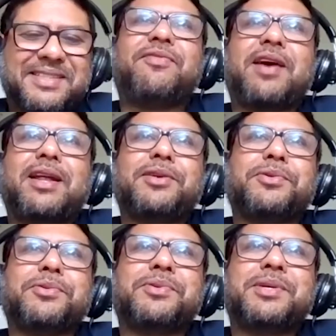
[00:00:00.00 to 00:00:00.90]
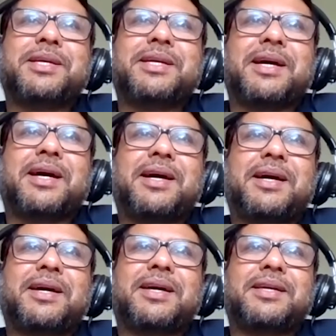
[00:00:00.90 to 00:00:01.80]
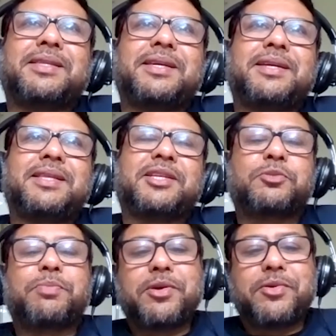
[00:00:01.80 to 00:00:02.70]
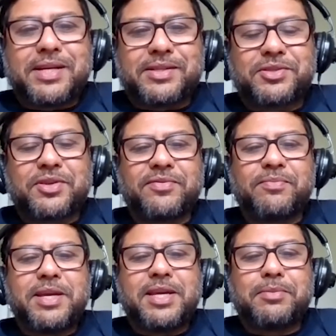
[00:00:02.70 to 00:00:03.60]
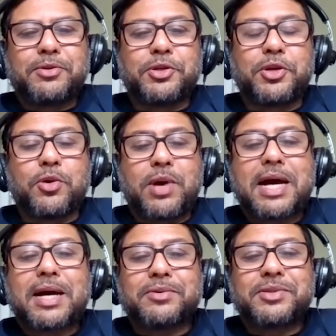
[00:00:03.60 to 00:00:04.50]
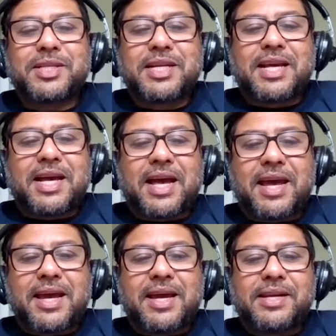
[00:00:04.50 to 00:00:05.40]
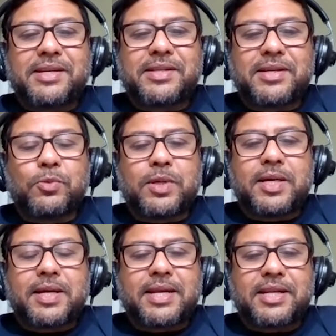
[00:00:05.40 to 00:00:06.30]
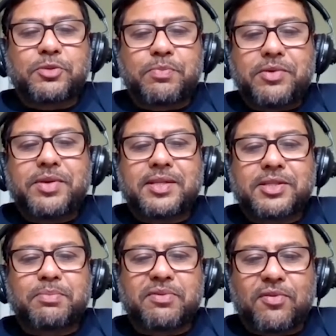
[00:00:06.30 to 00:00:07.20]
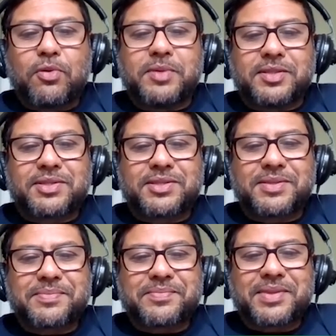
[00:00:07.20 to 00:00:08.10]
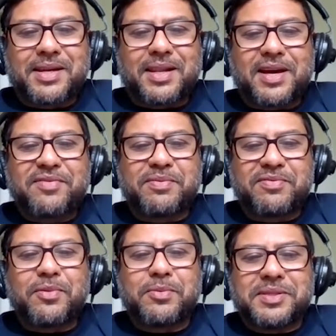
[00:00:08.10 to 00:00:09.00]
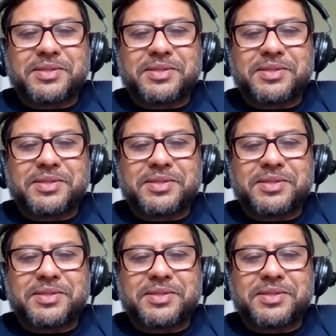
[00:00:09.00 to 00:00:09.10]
value the experience of being able to go out and experience a performance, a live performance.